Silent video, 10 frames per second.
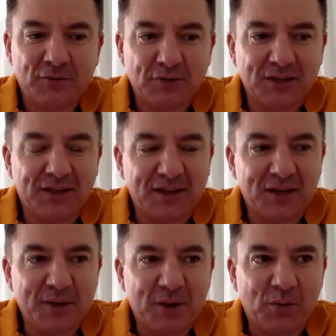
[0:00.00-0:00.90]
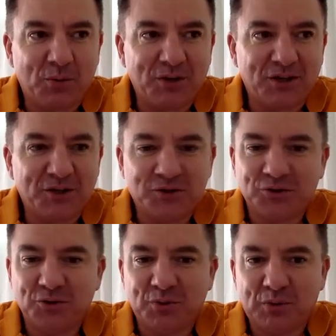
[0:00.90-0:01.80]
really think about what we're going to
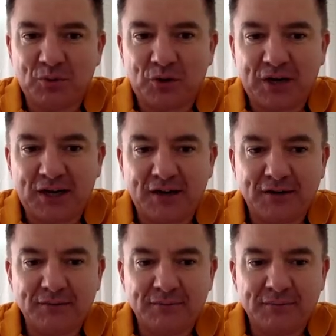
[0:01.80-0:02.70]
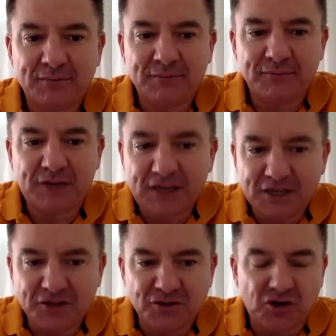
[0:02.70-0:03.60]
do when we're on our
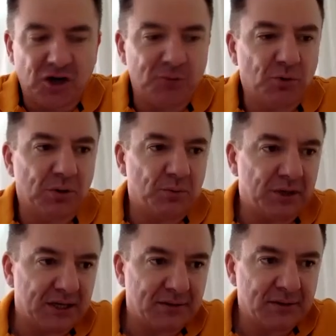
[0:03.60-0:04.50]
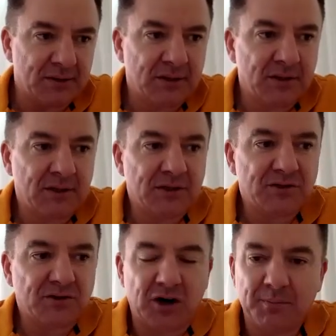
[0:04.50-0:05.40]
vacation time or when we get
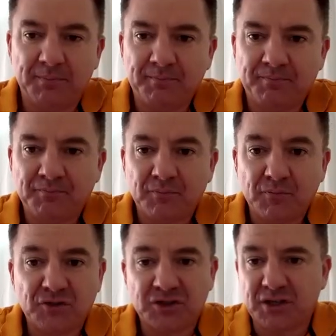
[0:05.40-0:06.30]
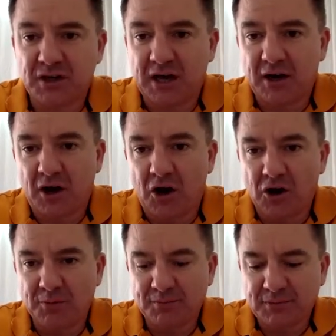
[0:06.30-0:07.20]
time just at
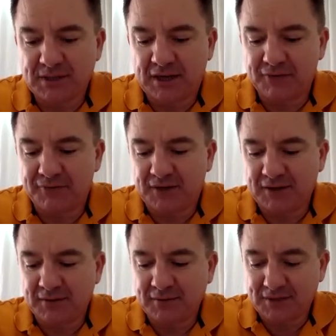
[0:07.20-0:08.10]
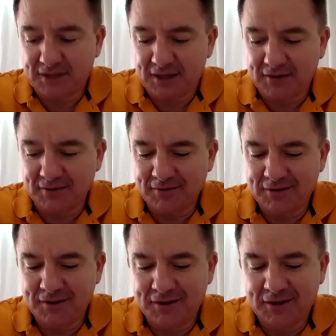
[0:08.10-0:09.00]
home to have fun together.
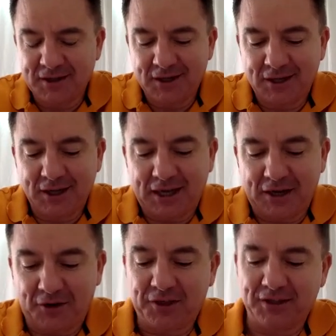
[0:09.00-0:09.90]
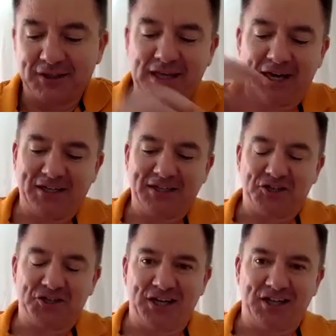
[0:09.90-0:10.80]
And I think that that
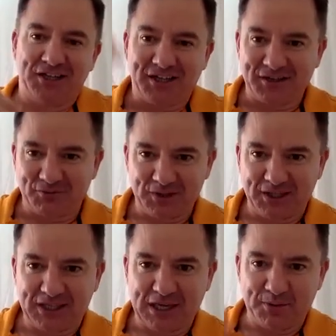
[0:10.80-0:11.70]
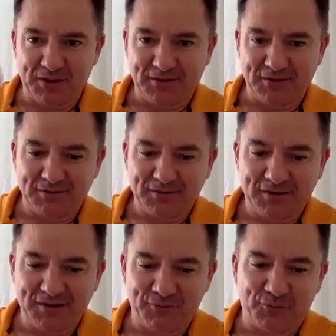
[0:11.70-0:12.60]
intentionality can really keep it
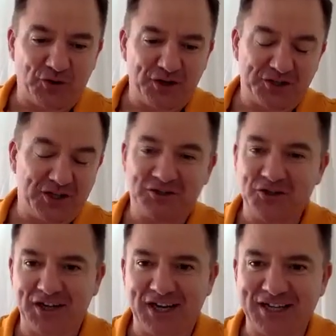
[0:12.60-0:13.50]
fresh. It certainly